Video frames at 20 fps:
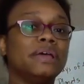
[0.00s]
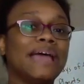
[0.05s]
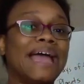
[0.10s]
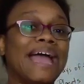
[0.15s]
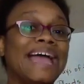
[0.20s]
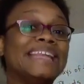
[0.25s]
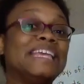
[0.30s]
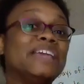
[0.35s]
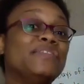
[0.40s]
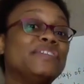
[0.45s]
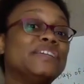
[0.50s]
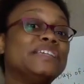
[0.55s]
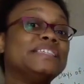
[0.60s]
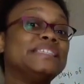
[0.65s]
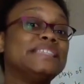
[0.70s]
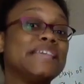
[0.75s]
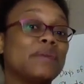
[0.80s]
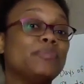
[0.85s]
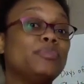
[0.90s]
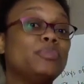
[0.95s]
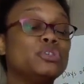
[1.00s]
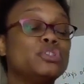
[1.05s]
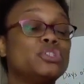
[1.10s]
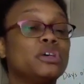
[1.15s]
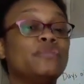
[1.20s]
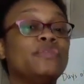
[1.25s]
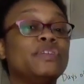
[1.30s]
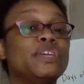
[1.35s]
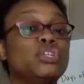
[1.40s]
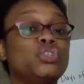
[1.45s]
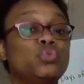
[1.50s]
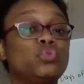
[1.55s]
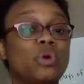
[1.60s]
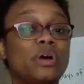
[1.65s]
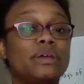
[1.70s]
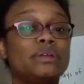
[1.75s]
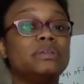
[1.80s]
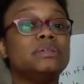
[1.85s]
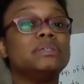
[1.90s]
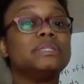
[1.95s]
and give examples of each
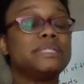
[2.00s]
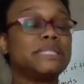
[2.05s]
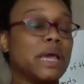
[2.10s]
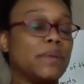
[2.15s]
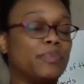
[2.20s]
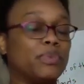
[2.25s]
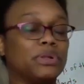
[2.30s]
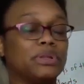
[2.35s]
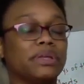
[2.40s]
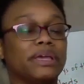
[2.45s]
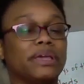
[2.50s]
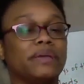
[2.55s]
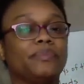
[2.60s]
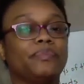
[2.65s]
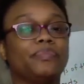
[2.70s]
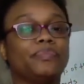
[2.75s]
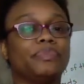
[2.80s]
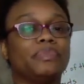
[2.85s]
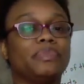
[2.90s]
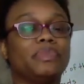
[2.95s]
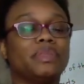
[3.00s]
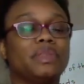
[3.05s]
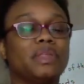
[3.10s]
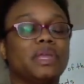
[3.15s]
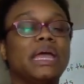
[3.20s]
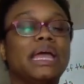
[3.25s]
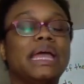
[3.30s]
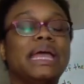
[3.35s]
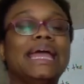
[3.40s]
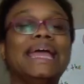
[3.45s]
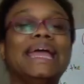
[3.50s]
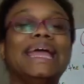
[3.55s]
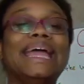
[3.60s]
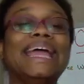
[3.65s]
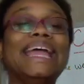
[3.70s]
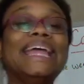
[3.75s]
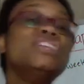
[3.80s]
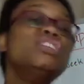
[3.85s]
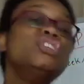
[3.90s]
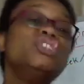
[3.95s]
one separately.
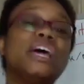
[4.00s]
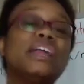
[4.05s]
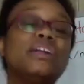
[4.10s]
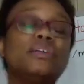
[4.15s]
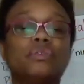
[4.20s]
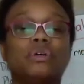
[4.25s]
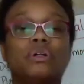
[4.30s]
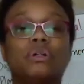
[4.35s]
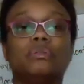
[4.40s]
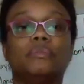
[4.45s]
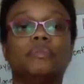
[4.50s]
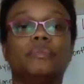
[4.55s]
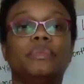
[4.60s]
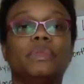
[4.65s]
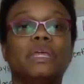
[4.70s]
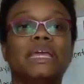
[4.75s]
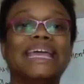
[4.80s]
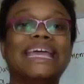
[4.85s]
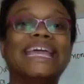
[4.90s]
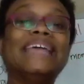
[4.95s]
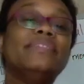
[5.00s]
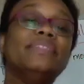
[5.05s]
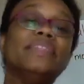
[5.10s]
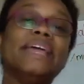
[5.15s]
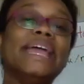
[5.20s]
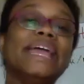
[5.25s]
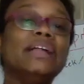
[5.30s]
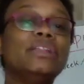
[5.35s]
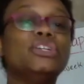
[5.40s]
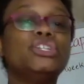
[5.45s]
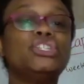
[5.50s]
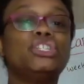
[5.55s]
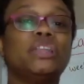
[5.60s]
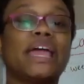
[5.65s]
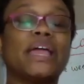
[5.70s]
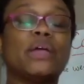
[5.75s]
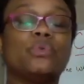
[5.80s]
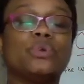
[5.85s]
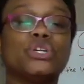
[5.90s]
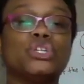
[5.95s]
In general, in the English
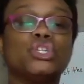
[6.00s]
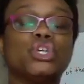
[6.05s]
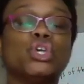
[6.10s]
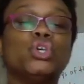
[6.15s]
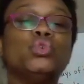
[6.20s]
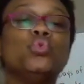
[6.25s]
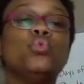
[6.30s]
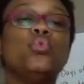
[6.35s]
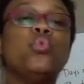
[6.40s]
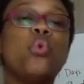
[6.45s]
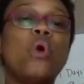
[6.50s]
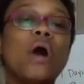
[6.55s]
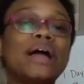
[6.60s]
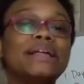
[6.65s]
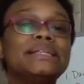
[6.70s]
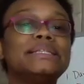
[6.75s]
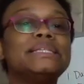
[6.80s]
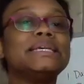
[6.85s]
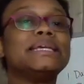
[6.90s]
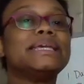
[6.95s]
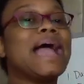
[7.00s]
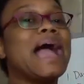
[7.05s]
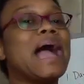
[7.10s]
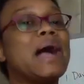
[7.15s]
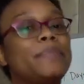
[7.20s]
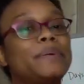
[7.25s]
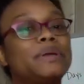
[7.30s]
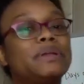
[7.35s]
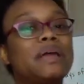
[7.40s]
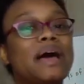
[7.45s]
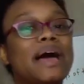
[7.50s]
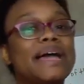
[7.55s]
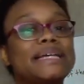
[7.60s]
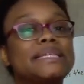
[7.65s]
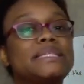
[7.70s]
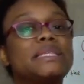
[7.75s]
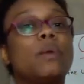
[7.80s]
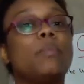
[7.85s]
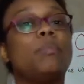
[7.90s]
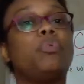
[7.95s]
language, you want to
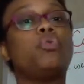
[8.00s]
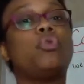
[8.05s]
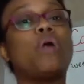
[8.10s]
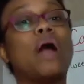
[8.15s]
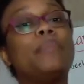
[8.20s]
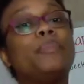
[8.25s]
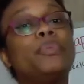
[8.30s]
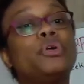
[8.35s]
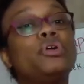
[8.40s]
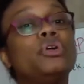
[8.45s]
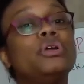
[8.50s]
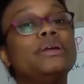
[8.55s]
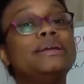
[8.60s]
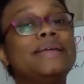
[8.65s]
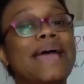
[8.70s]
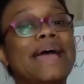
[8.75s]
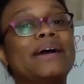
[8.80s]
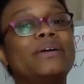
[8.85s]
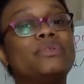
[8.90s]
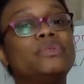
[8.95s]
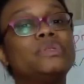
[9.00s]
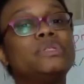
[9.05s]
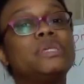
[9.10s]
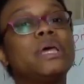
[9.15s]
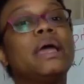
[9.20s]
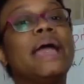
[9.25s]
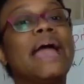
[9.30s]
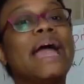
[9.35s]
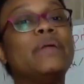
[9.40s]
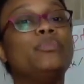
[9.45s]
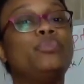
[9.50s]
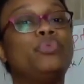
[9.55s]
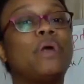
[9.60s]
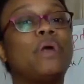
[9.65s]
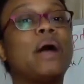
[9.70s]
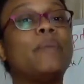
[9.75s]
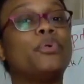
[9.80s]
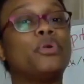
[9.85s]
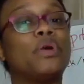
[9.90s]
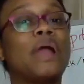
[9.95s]
capitalize proper nouns and
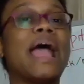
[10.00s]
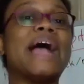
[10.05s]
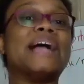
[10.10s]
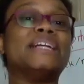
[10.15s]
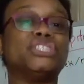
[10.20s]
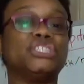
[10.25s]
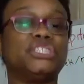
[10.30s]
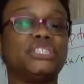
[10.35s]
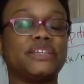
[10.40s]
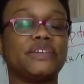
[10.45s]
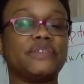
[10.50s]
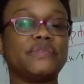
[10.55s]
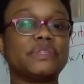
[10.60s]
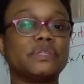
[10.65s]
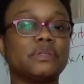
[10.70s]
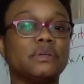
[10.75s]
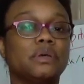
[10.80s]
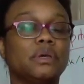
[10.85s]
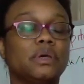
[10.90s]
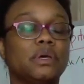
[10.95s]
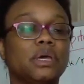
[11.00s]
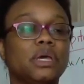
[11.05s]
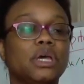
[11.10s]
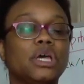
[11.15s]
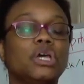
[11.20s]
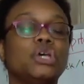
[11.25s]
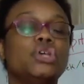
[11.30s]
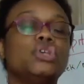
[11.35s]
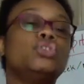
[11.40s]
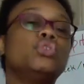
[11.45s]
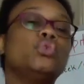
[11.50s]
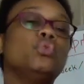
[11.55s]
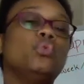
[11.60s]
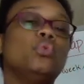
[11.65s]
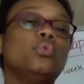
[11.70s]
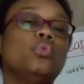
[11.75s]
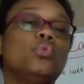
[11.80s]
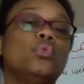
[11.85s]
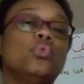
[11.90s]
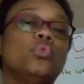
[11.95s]
proper adjectives. So
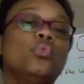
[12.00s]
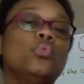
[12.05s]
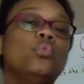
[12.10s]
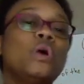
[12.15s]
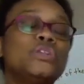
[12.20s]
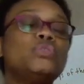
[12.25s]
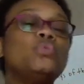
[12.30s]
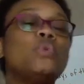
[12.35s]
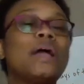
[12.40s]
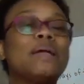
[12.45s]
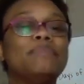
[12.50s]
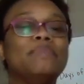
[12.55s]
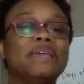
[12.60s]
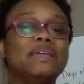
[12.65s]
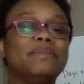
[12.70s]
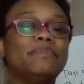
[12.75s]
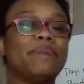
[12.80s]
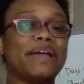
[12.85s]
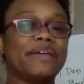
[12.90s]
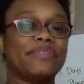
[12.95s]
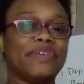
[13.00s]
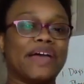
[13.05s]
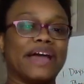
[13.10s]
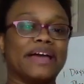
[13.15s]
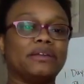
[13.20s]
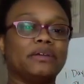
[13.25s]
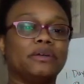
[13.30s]
what do I mean by that?